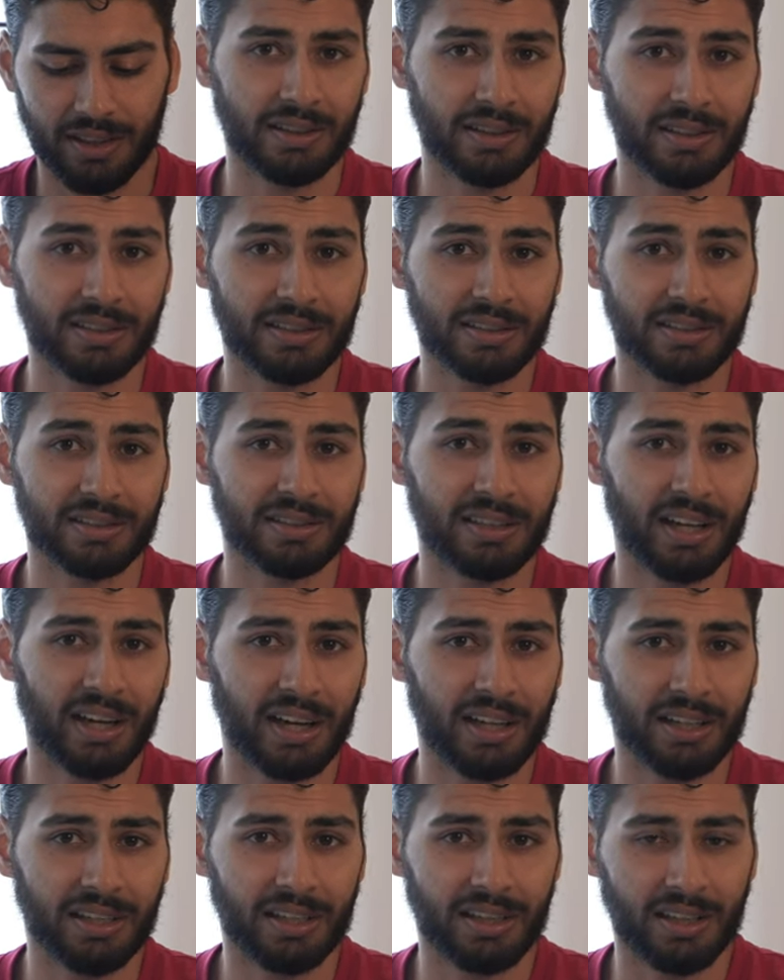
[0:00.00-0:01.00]
This is
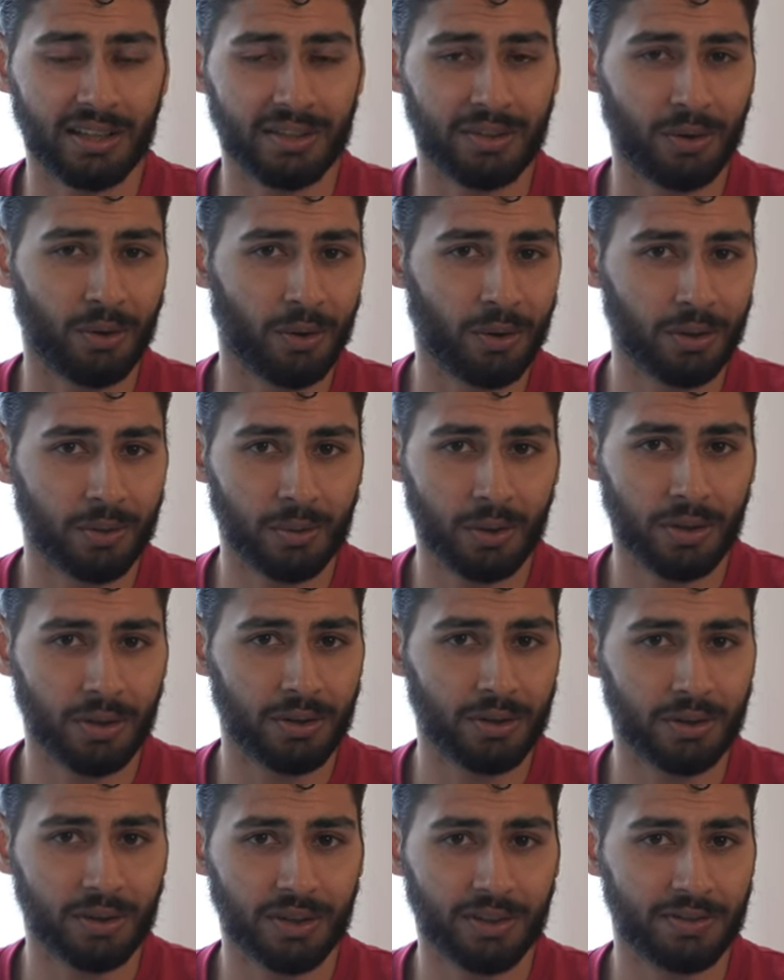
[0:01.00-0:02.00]
not an
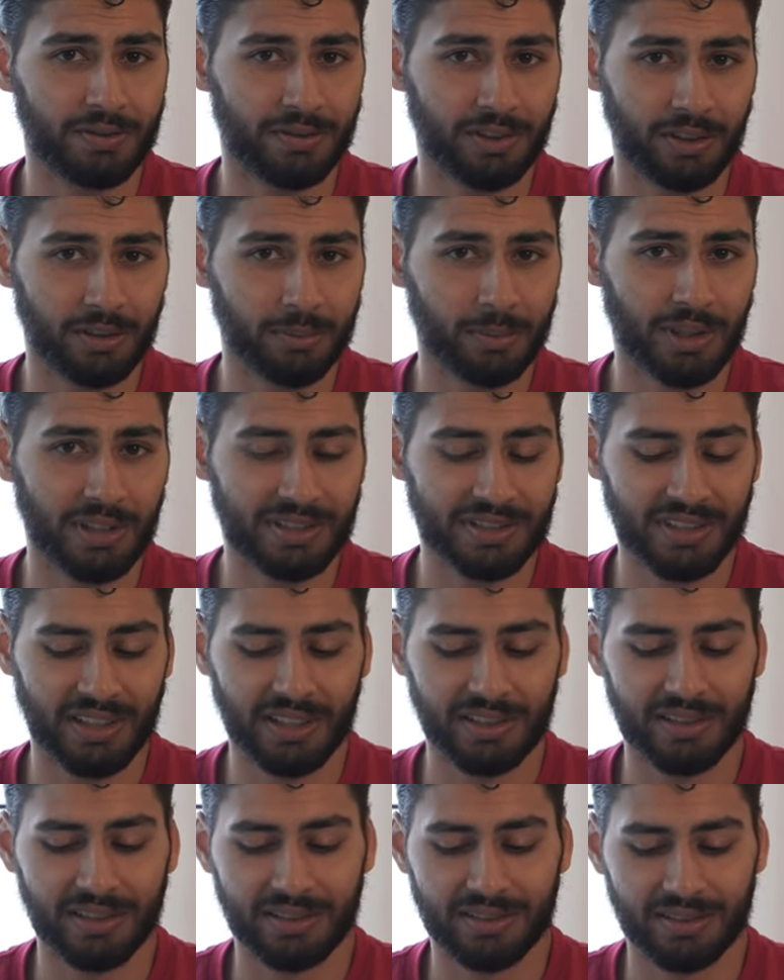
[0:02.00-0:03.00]
Orwo film
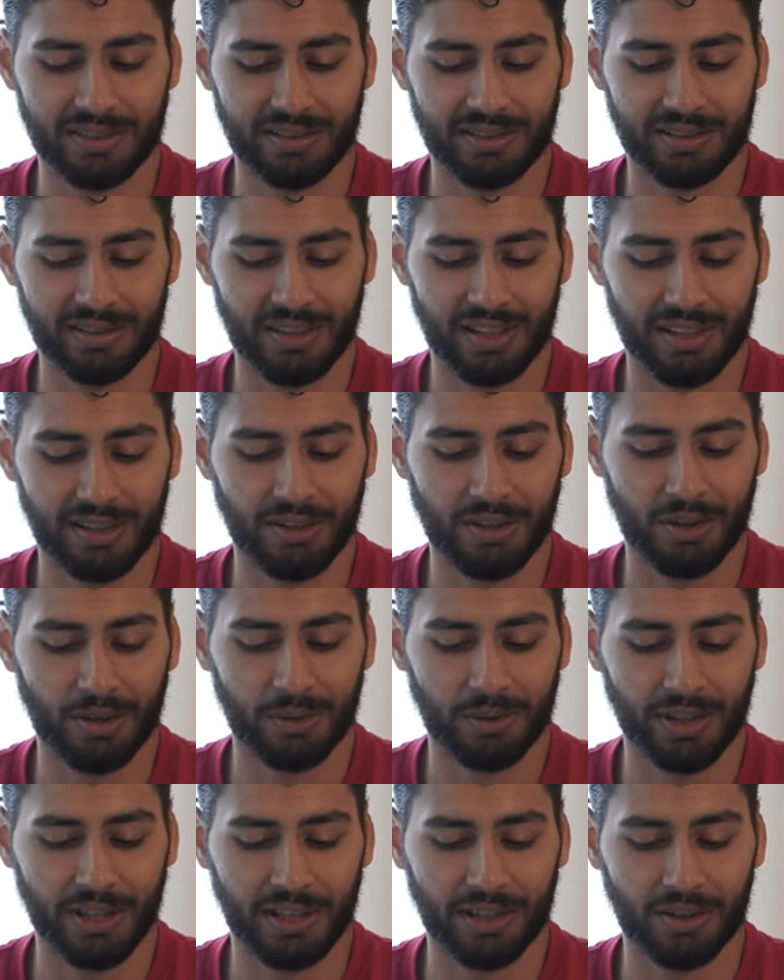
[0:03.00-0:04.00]
cassette. This is a
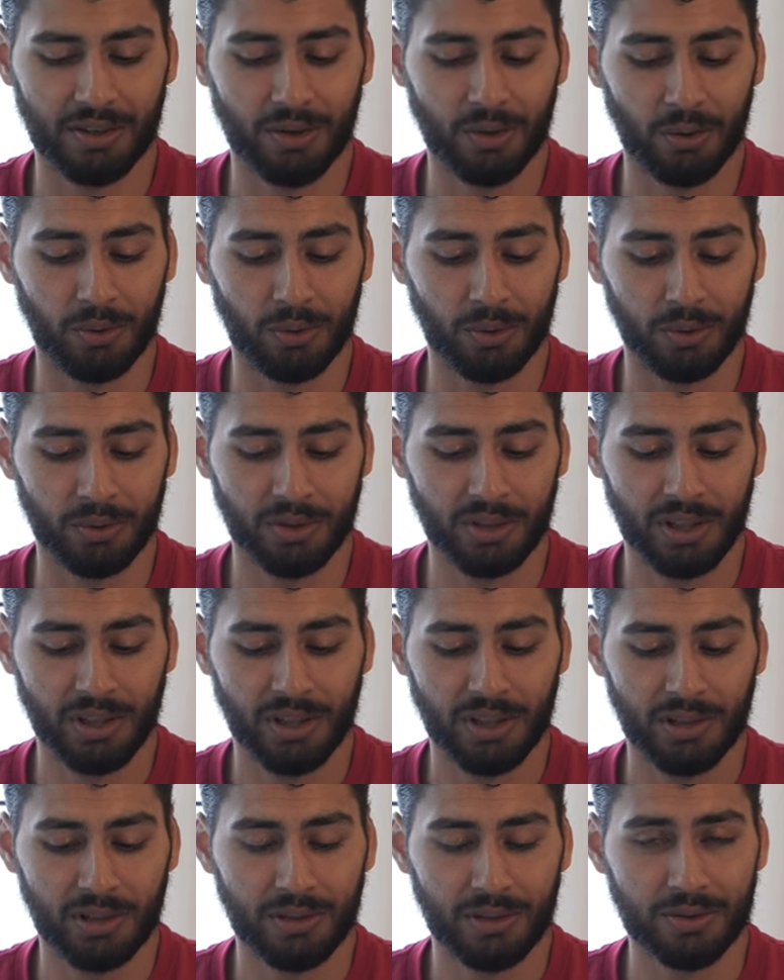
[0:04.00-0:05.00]
Kodak Gold
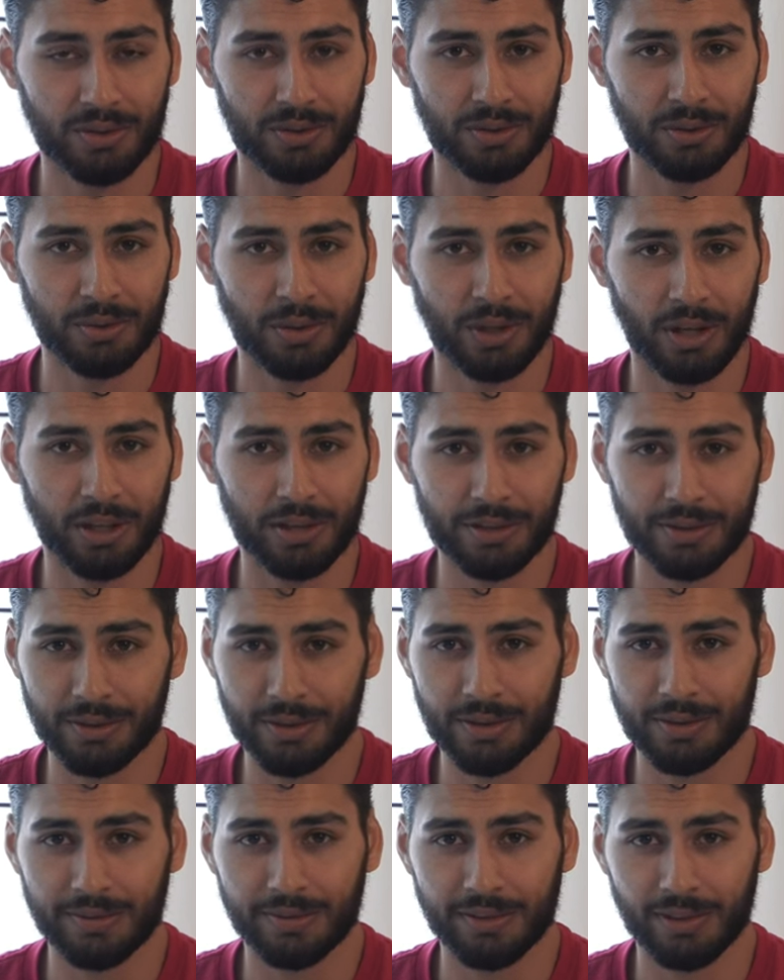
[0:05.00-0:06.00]

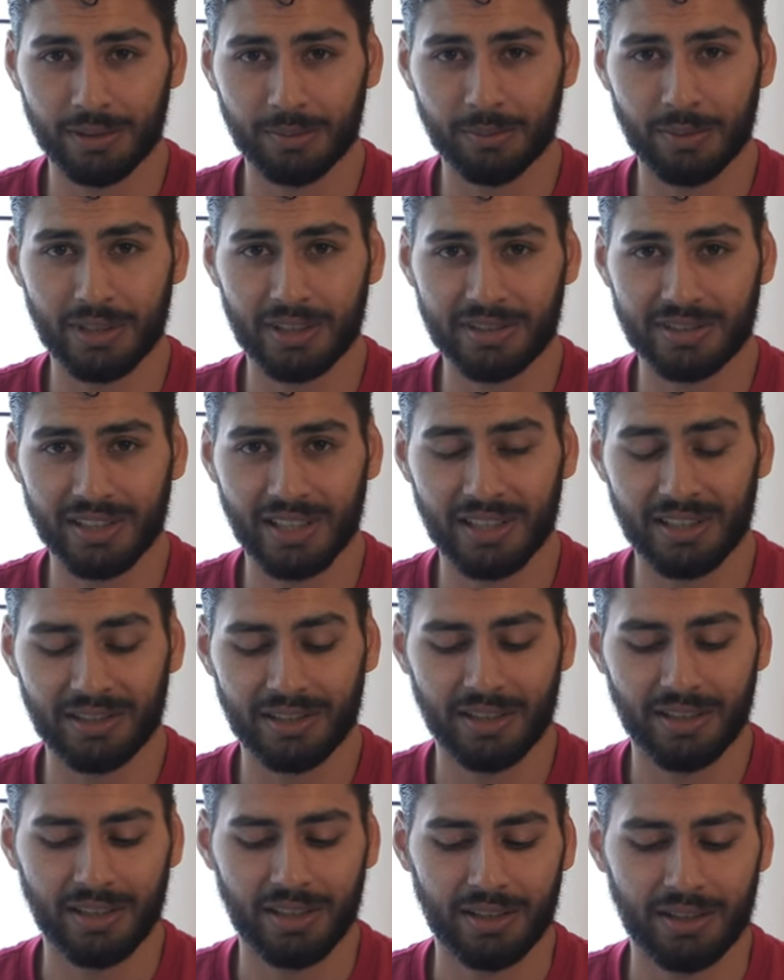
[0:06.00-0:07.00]
200 film
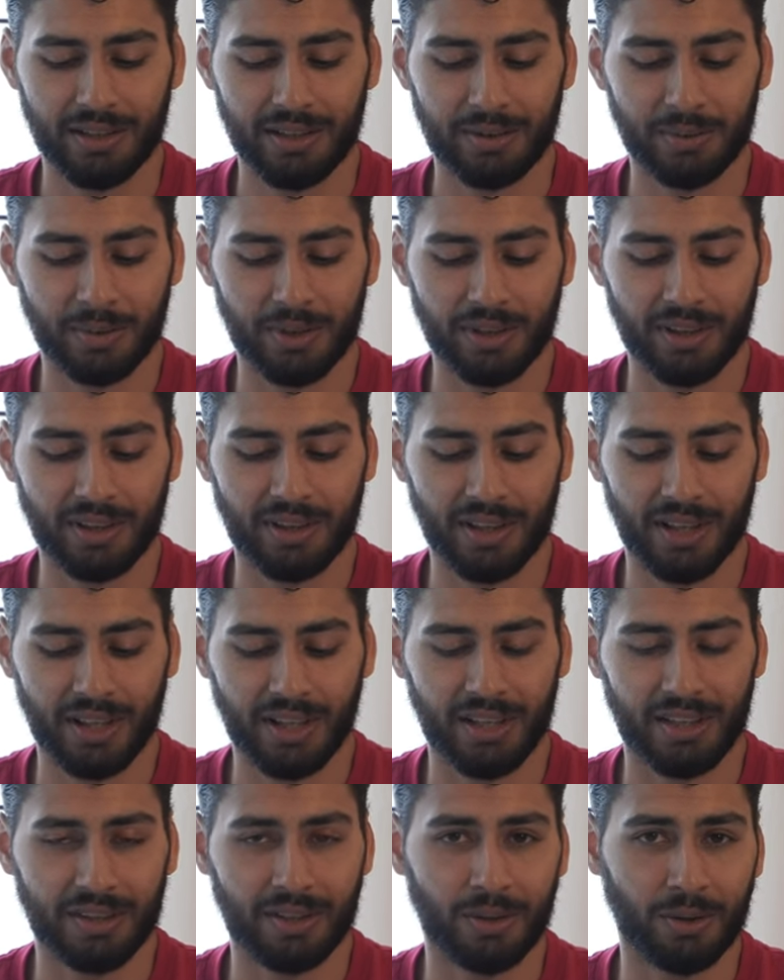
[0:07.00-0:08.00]
cassette with
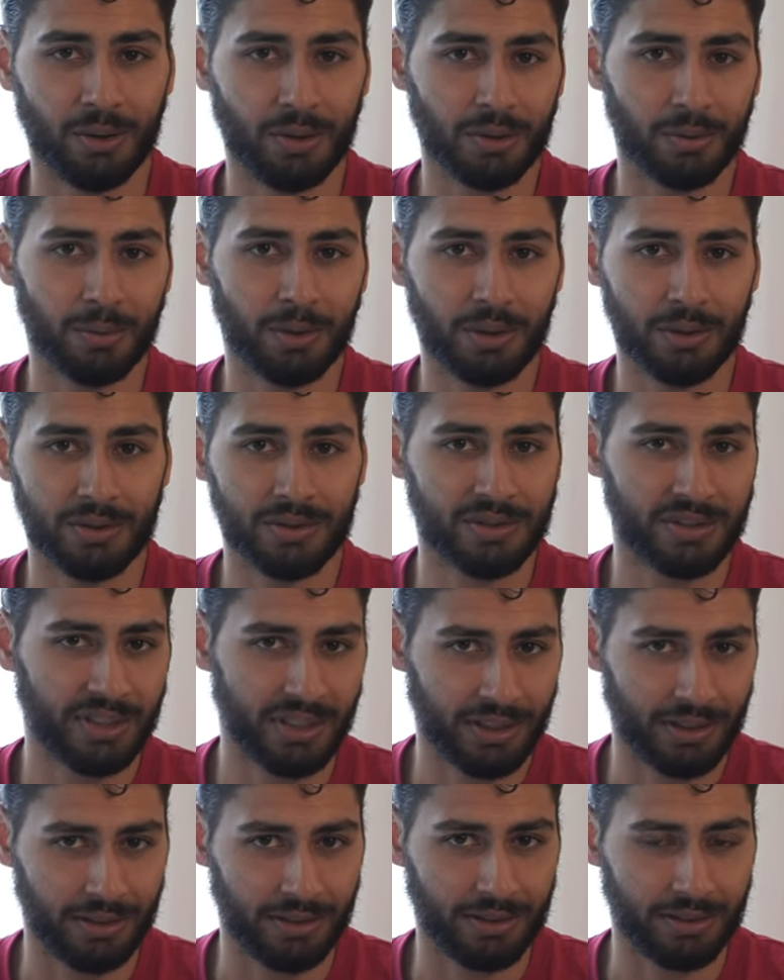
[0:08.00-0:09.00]
a Orwo
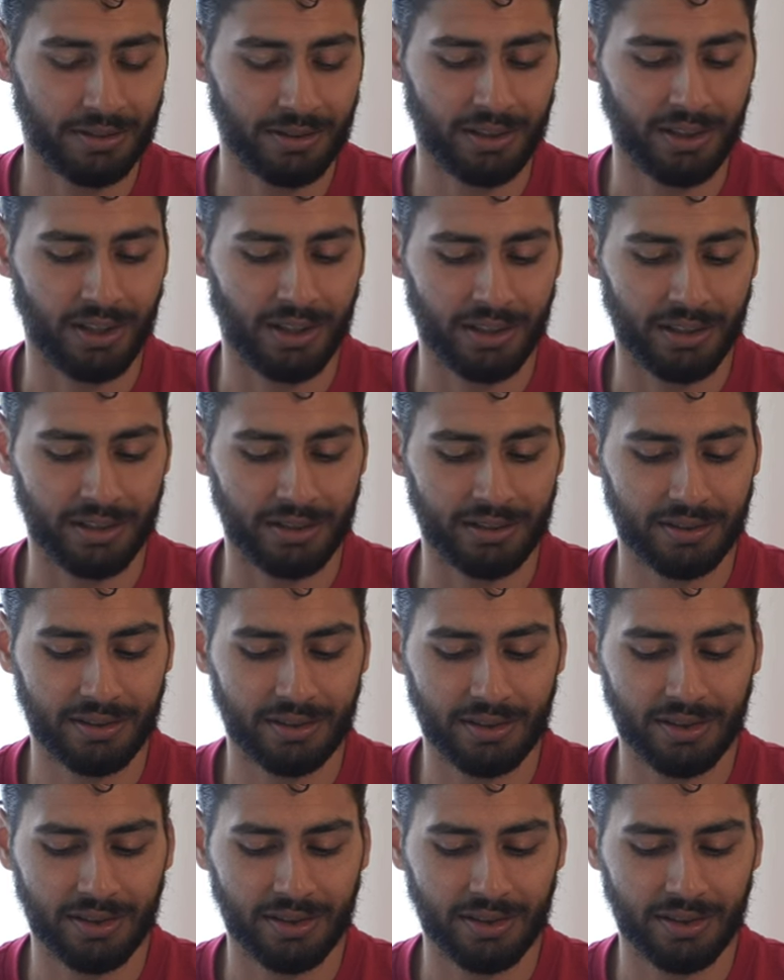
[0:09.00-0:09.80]
sticker on it.